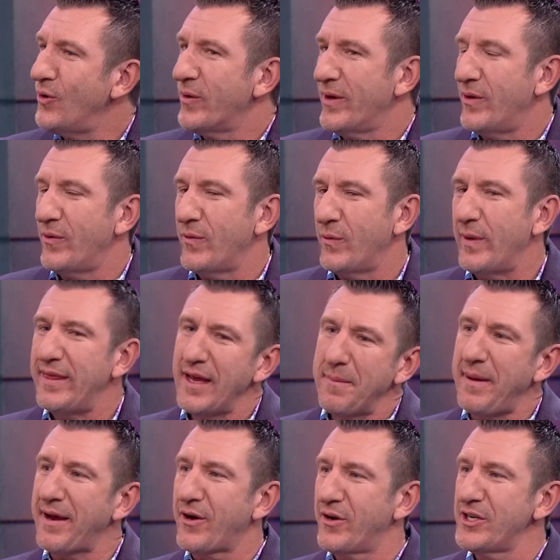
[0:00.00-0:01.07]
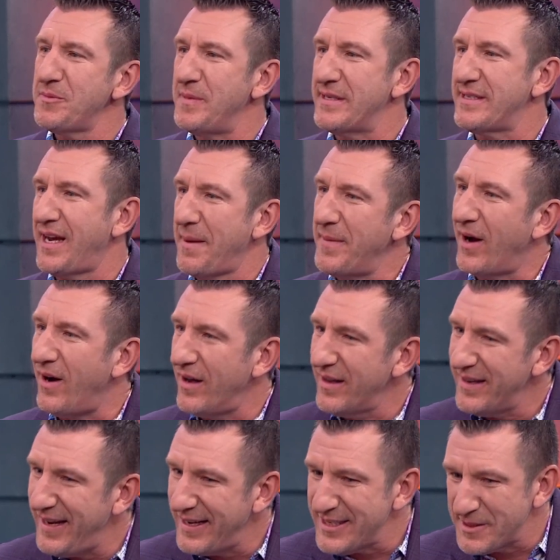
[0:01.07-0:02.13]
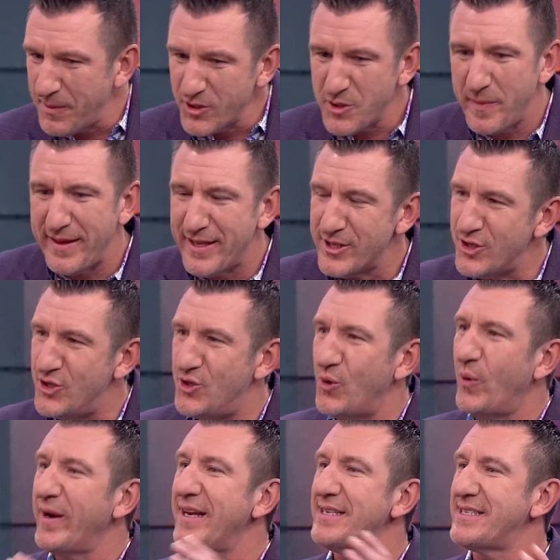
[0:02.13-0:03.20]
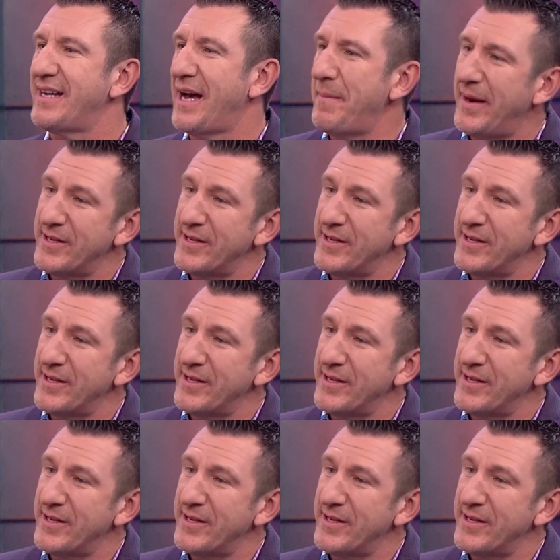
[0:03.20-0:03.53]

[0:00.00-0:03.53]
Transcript: goal. You know, we think about Christmas time, the holidays, it's supposed to be this joyous time,